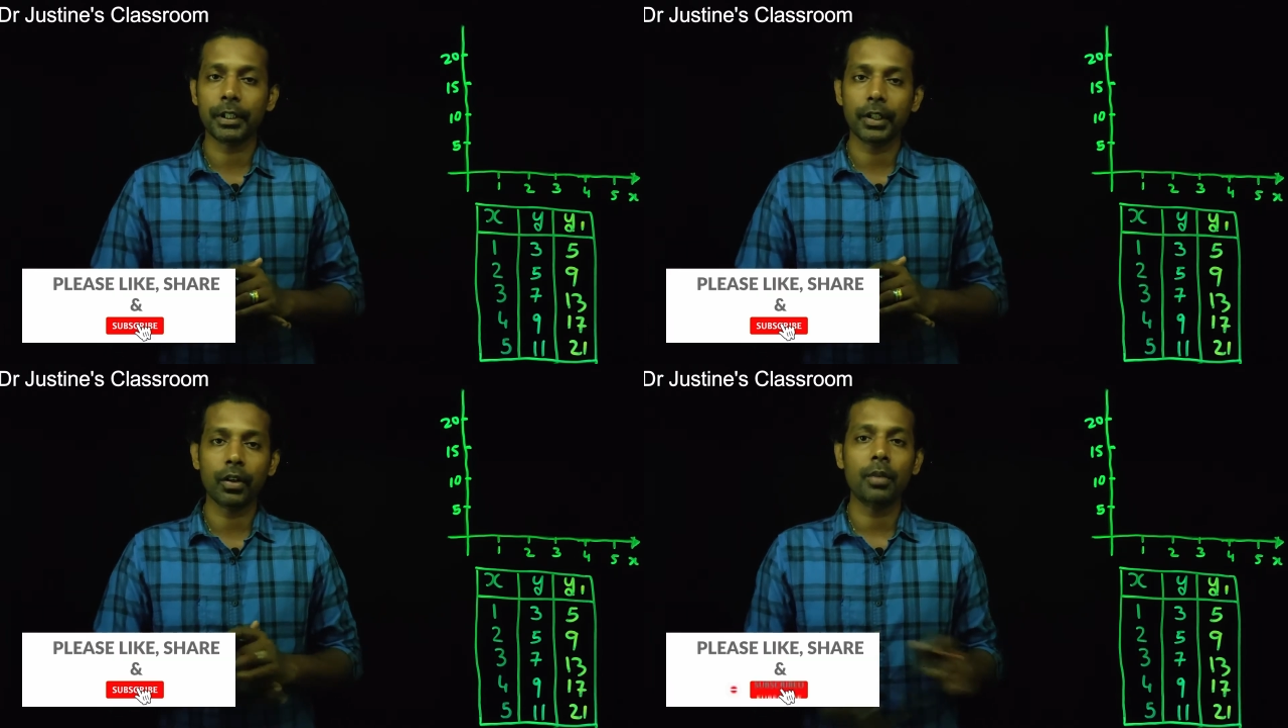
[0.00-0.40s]

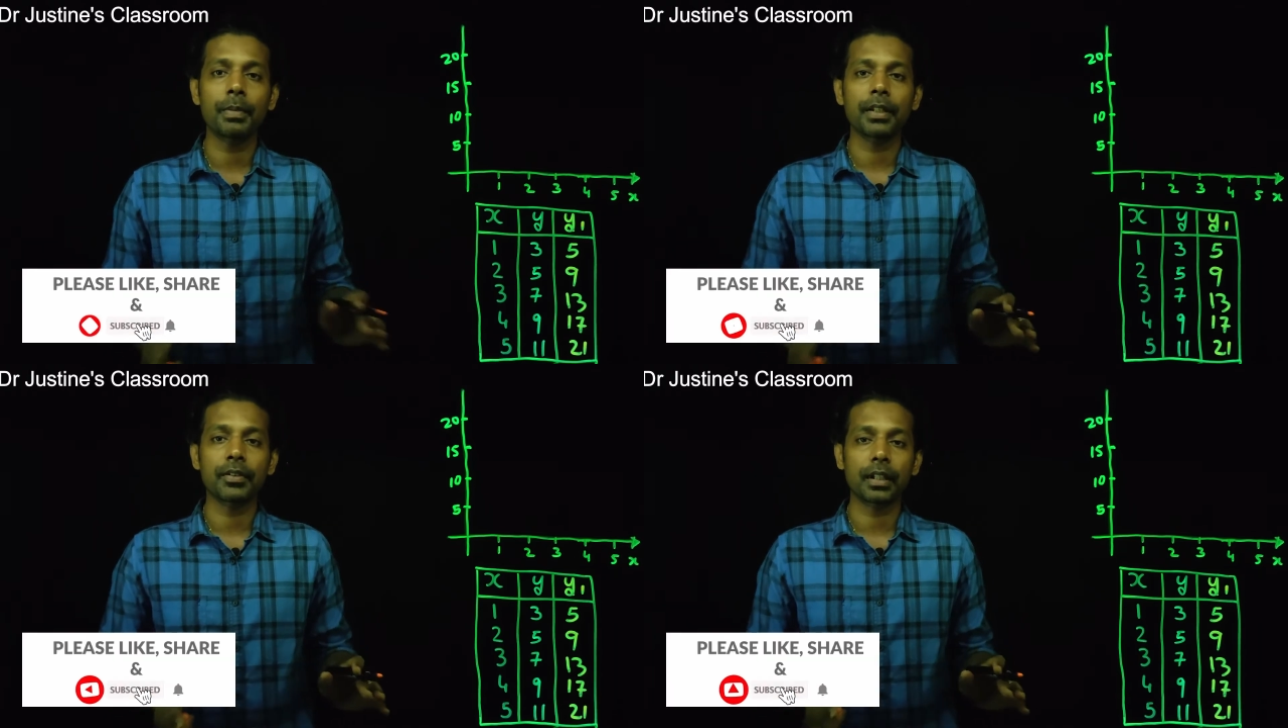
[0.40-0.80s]
cannot
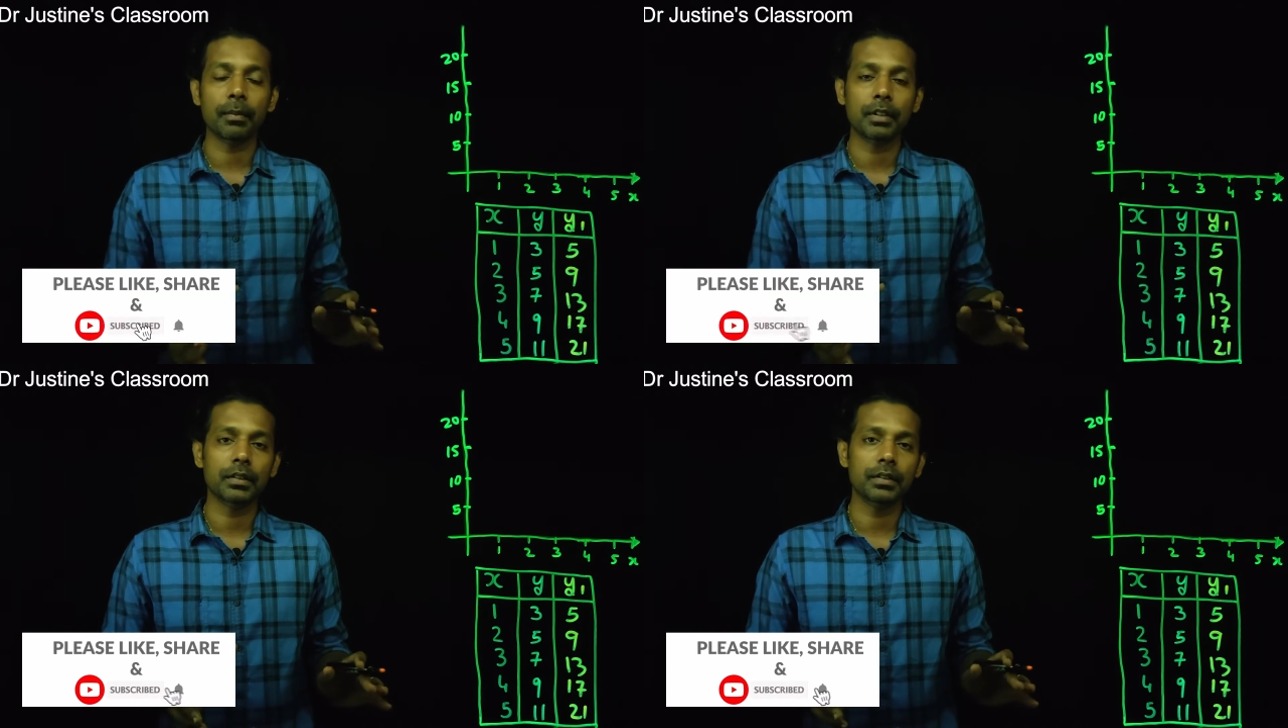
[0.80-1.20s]
be
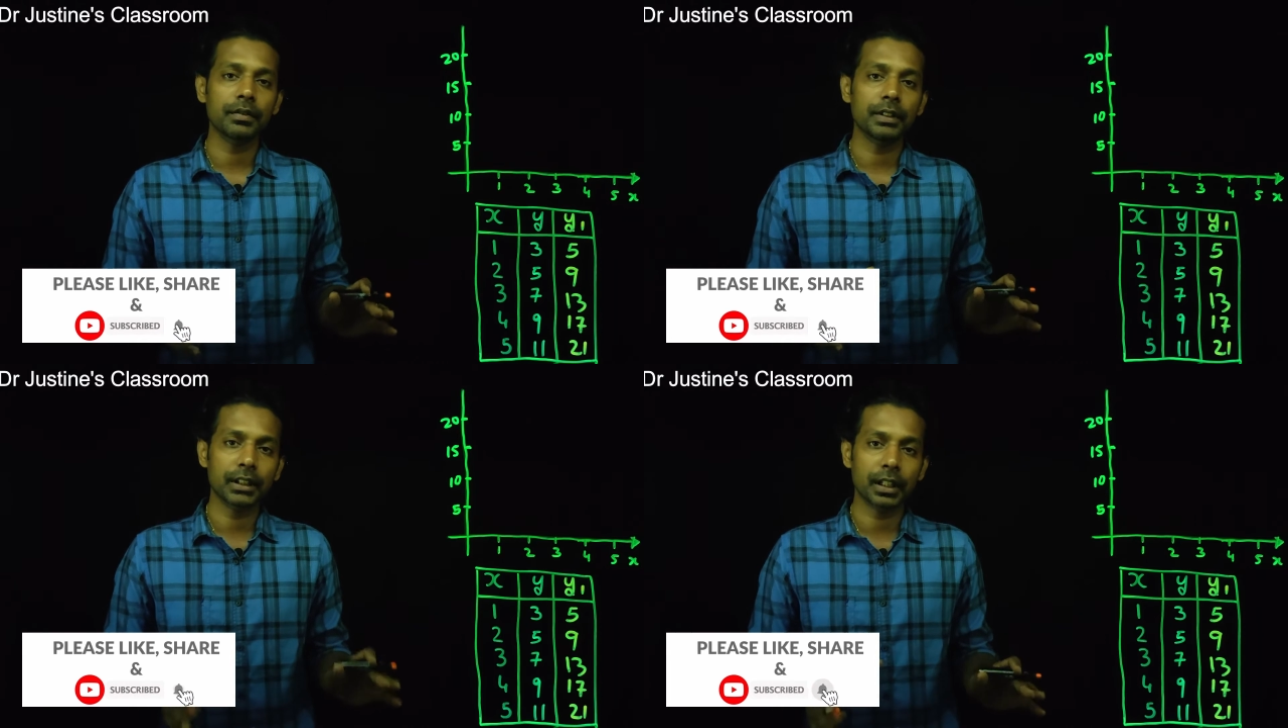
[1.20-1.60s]
established
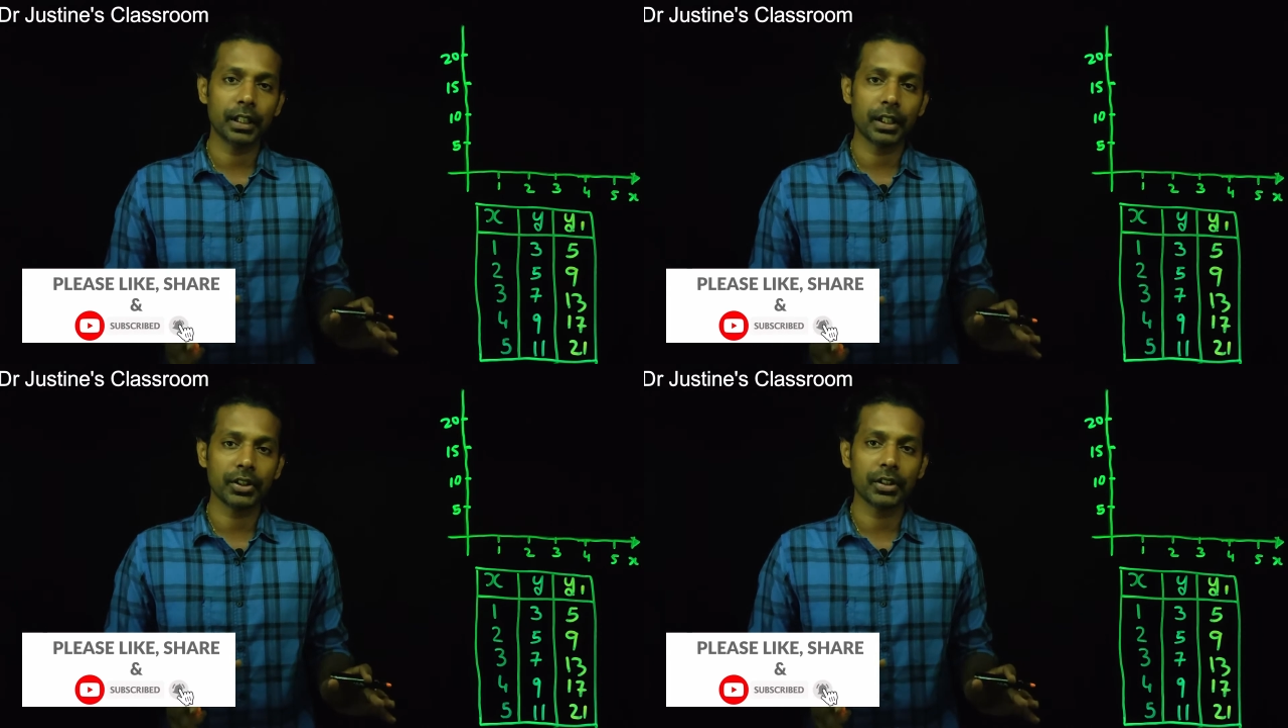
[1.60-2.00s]
with the
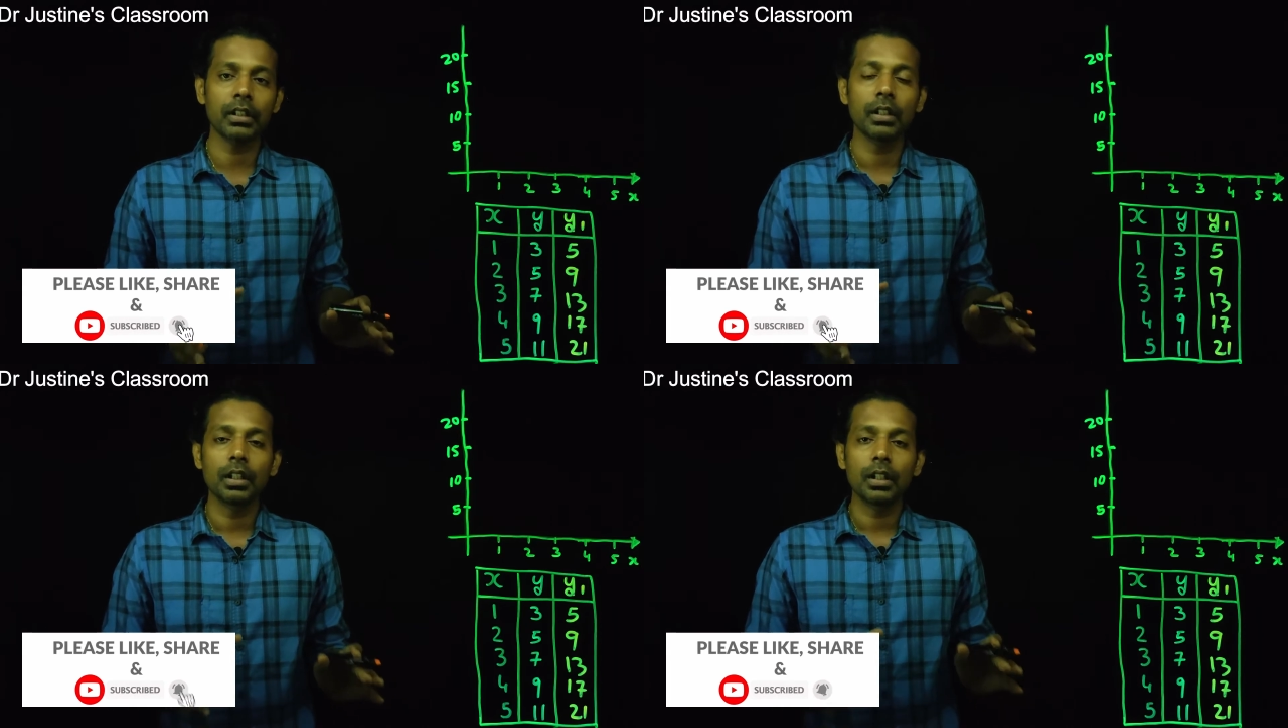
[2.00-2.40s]
regression,
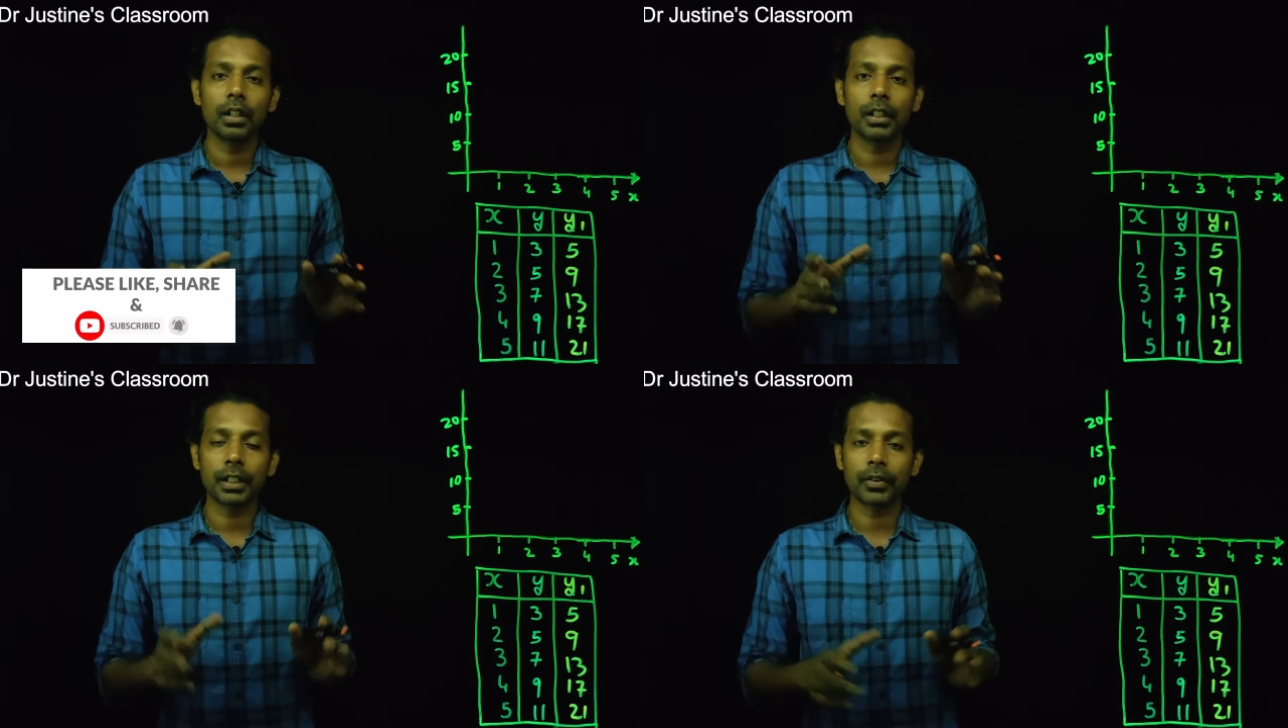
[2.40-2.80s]

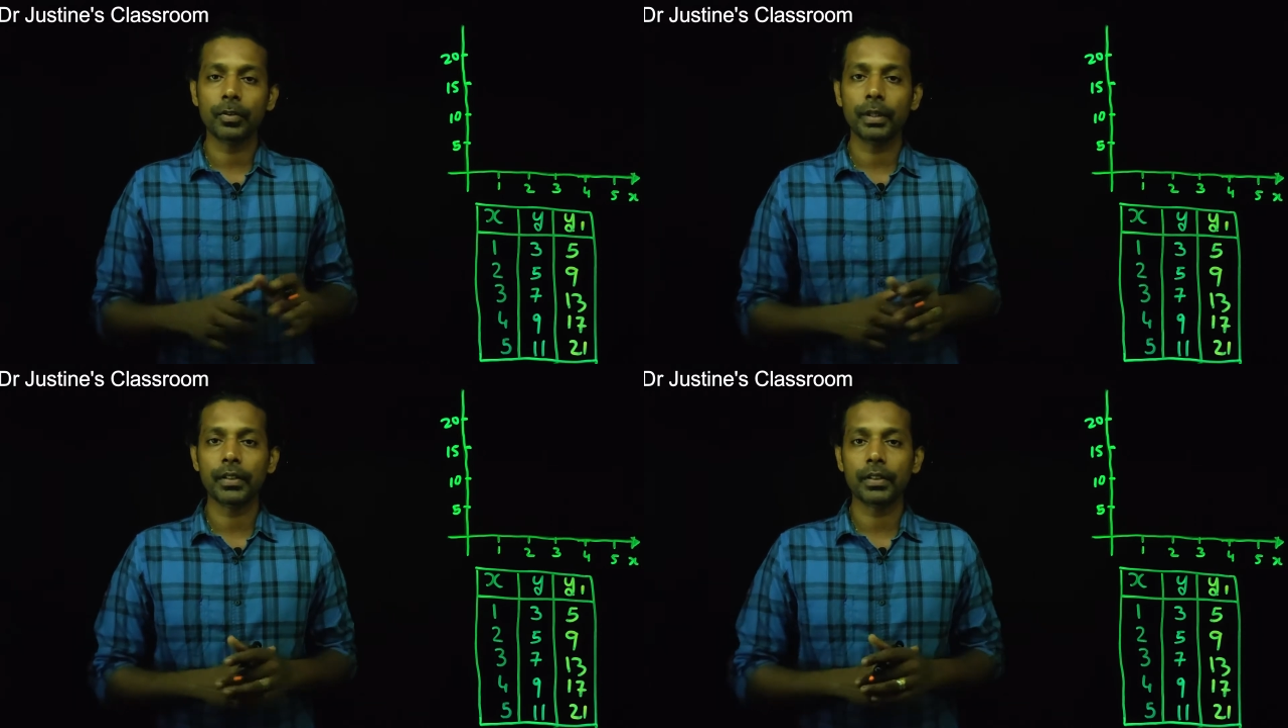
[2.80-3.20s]
it has
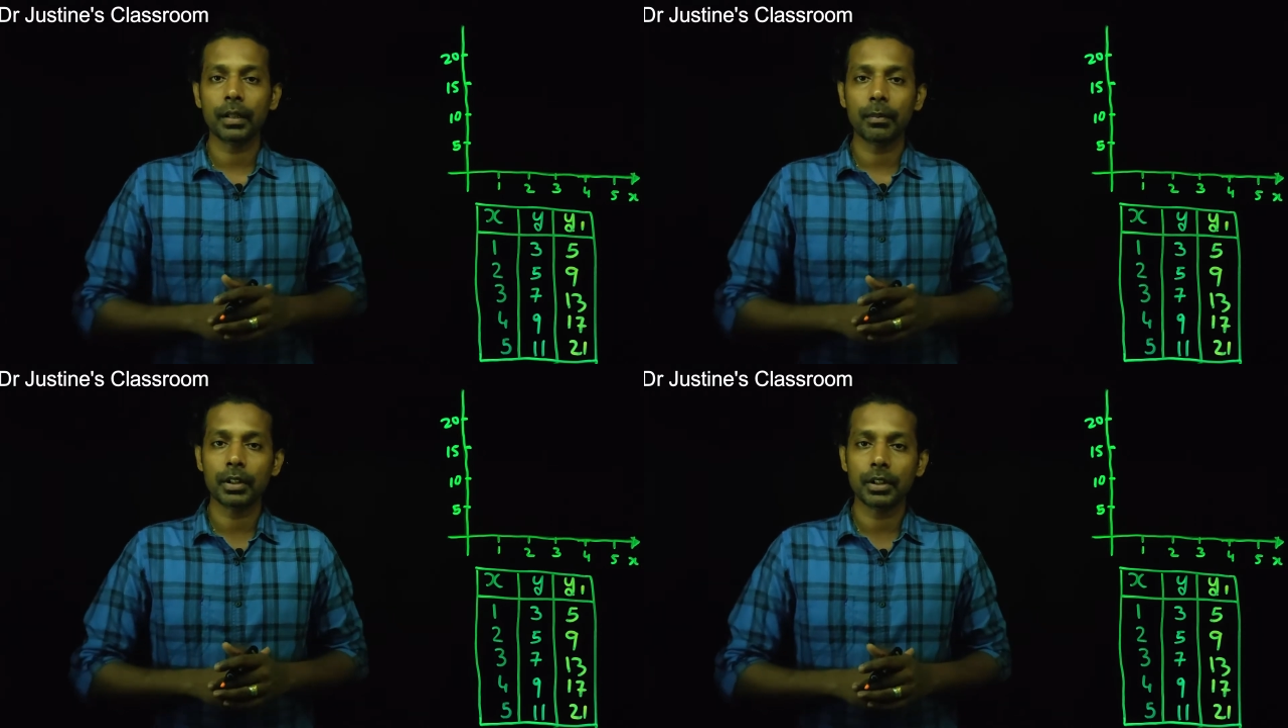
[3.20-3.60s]
to be
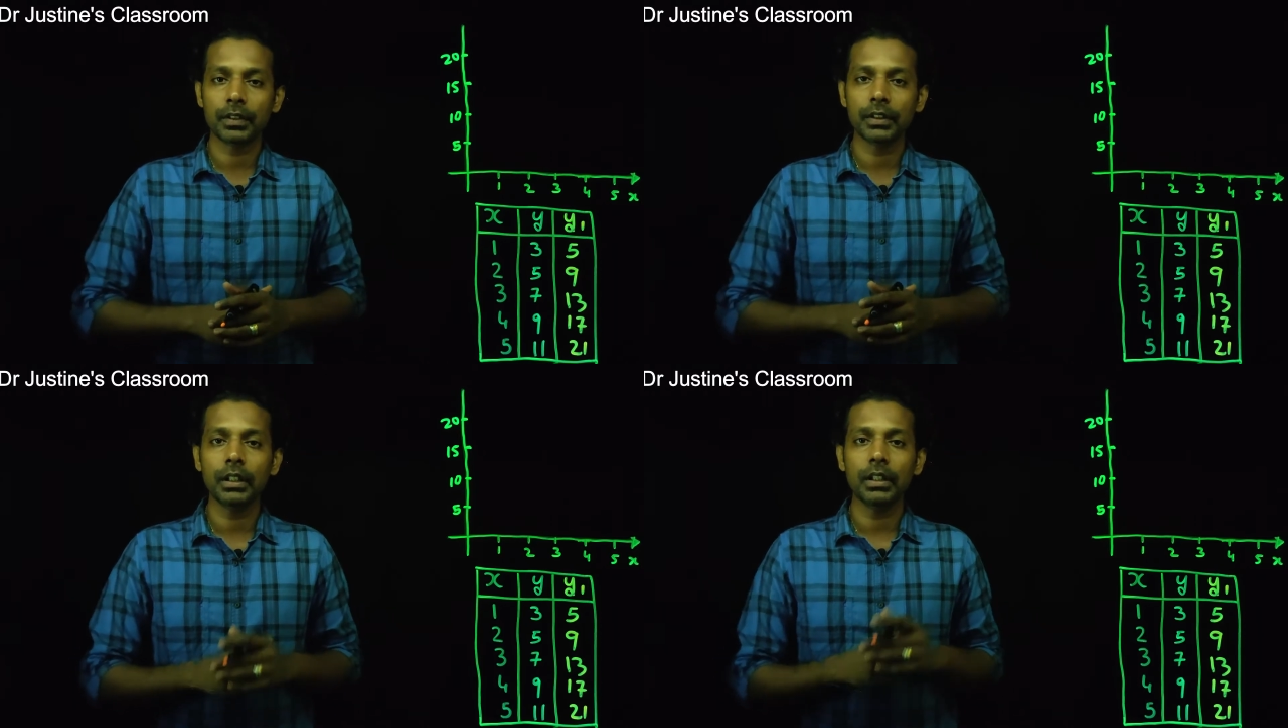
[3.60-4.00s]
established
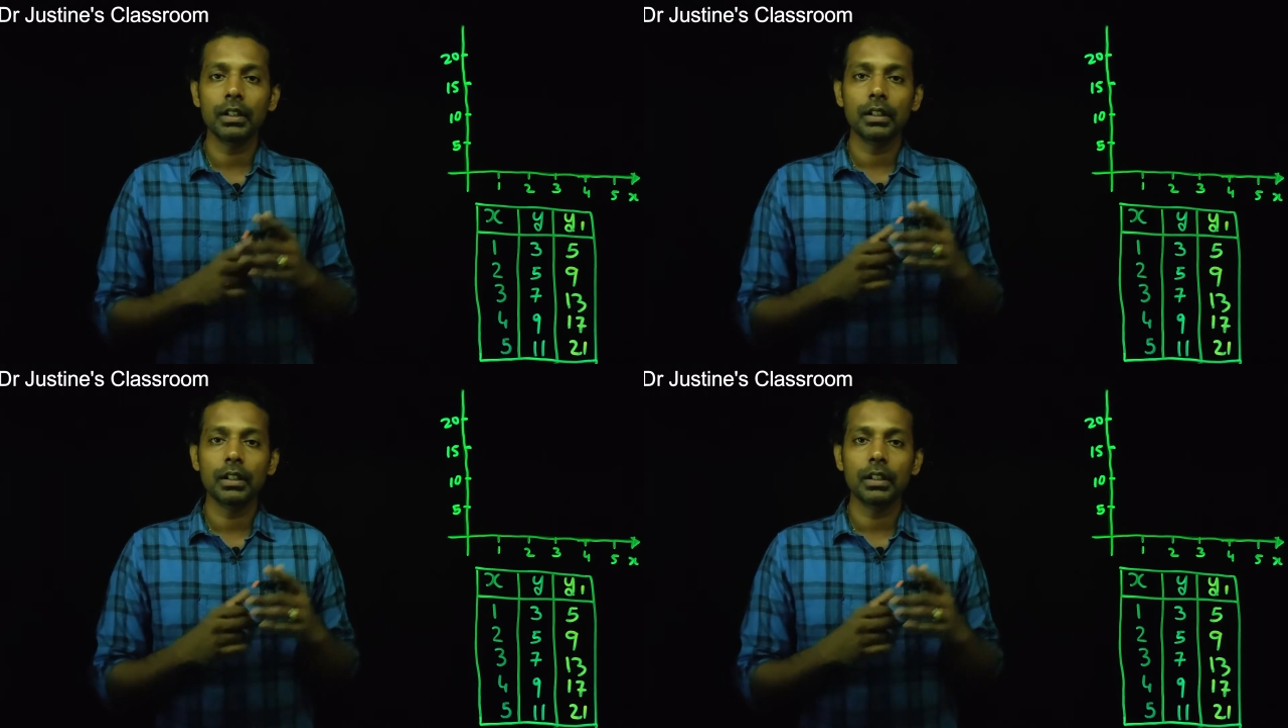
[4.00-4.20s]
with the